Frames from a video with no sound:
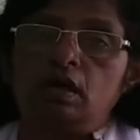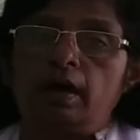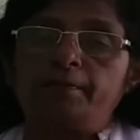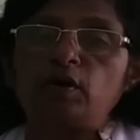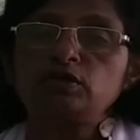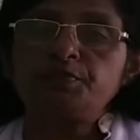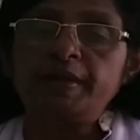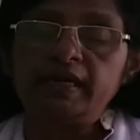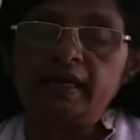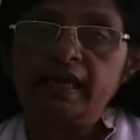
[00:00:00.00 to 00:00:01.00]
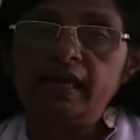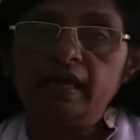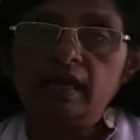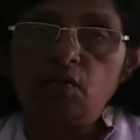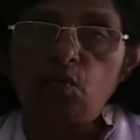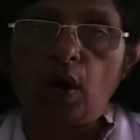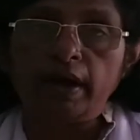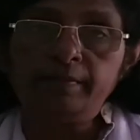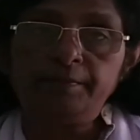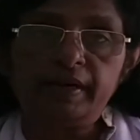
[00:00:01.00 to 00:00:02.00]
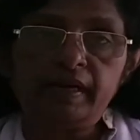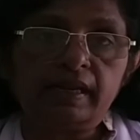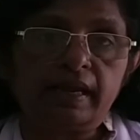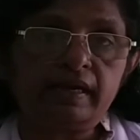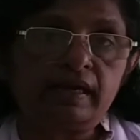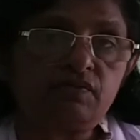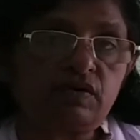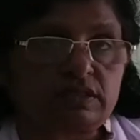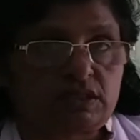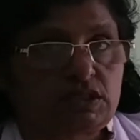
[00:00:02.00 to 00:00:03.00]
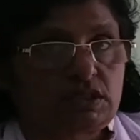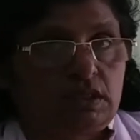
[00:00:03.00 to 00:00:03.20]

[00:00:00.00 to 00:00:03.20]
approximately 1 billion livres